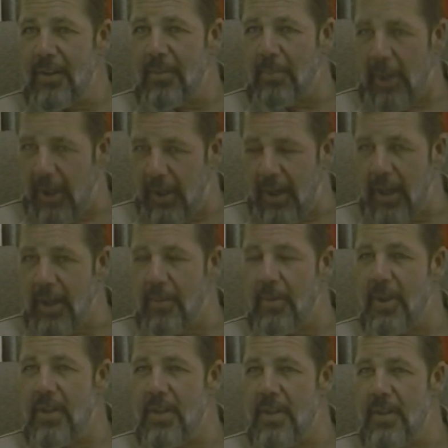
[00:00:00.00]
my
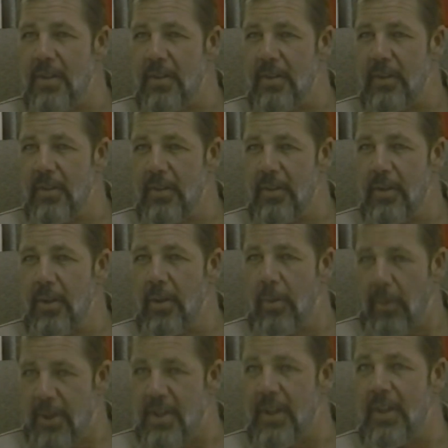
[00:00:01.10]
language
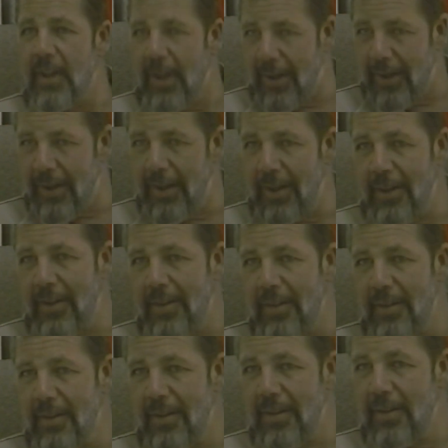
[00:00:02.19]
which unluckily
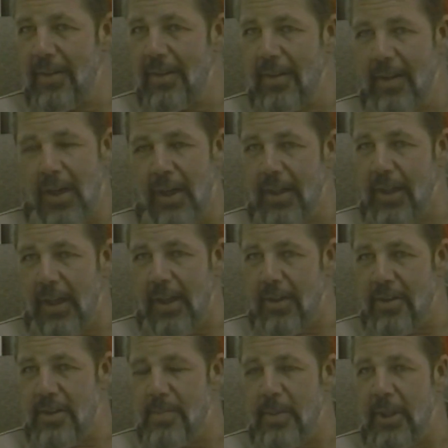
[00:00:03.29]
I
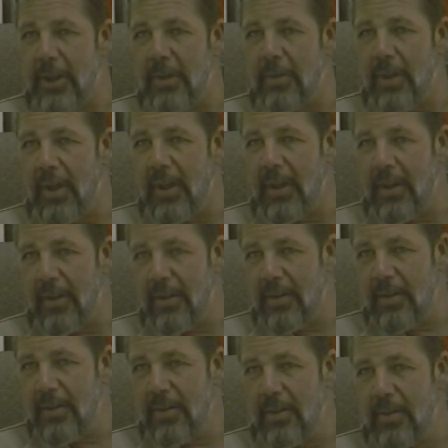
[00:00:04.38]
cannot speak today
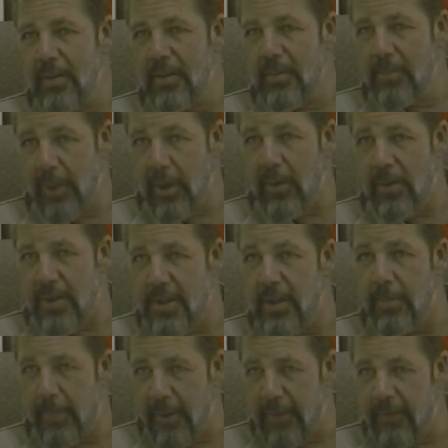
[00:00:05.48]
because you
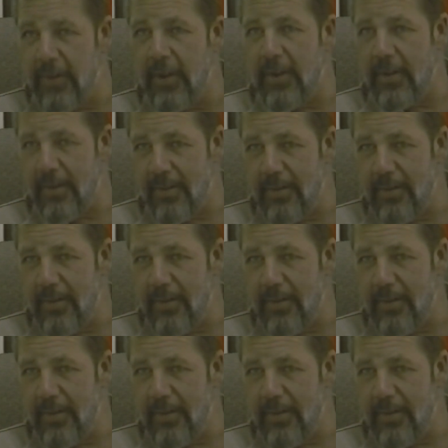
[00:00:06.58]
prefer